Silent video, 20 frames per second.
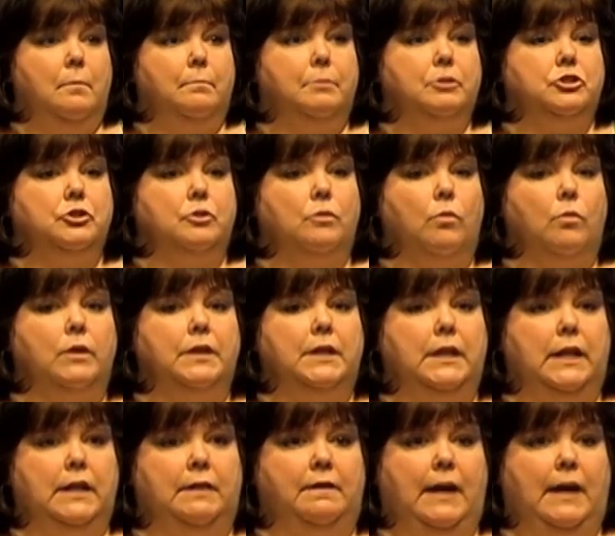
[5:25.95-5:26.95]
But you're going to
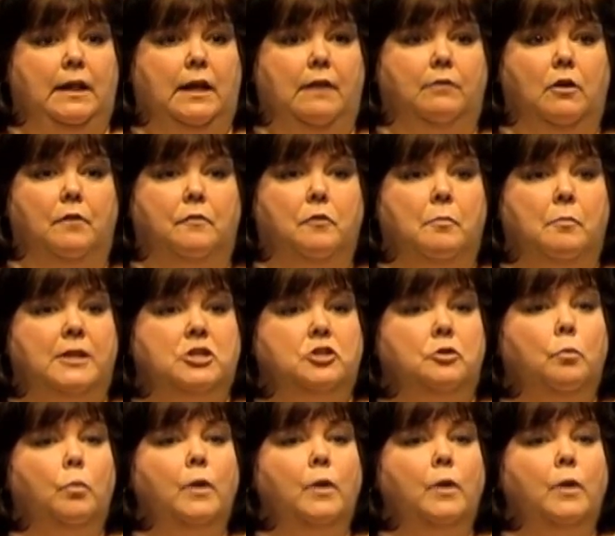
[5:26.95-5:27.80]
get that level of information.